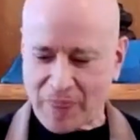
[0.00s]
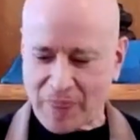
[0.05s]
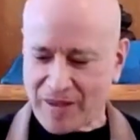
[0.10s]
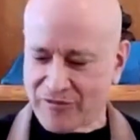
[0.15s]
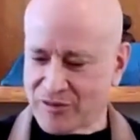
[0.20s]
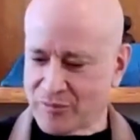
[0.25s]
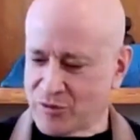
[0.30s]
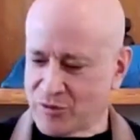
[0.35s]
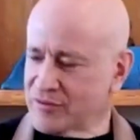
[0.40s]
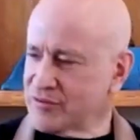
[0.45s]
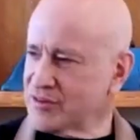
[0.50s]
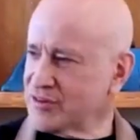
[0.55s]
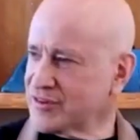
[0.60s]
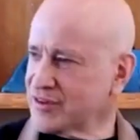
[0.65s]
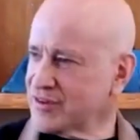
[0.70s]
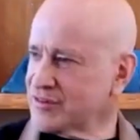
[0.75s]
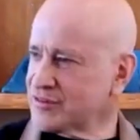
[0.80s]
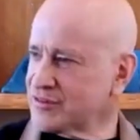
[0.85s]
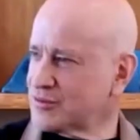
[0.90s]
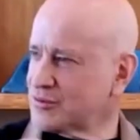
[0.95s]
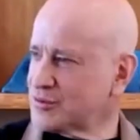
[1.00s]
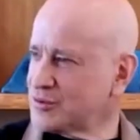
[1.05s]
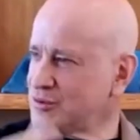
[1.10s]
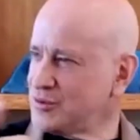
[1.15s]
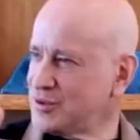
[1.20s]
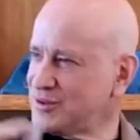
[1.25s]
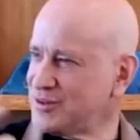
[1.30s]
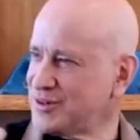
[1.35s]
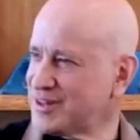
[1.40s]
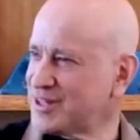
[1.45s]
If someone ever says,
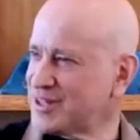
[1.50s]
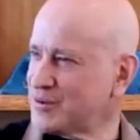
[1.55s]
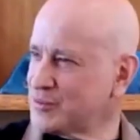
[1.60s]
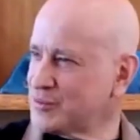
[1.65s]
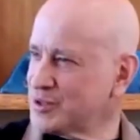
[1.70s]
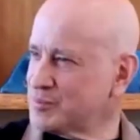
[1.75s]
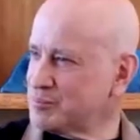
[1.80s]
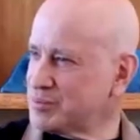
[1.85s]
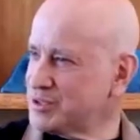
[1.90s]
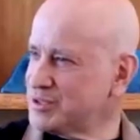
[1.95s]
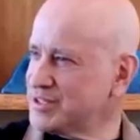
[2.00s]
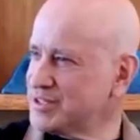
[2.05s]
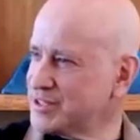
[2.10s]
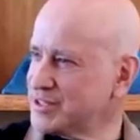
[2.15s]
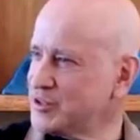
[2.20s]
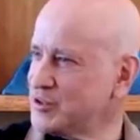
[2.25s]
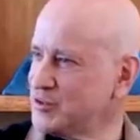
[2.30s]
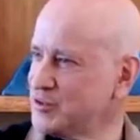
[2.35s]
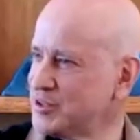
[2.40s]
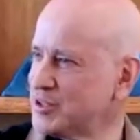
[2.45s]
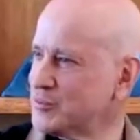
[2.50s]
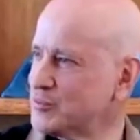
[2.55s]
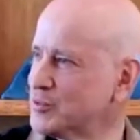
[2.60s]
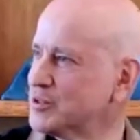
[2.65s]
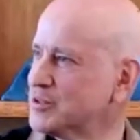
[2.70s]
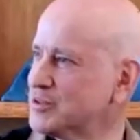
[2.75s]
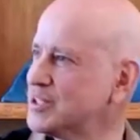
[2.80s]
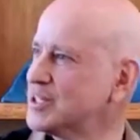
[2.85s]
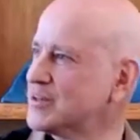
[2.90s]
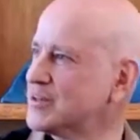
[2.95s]
you go to that weird building and you do that
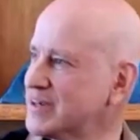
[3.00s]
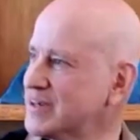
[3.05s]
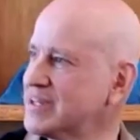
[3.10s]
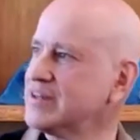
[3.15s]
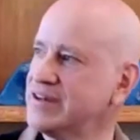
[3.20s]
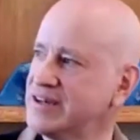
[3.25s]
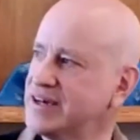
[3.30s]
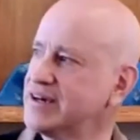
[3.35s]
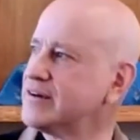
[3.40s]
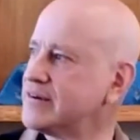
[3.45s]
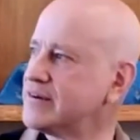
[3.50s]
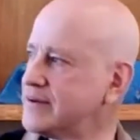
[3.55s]
weird thing, right? Yeah.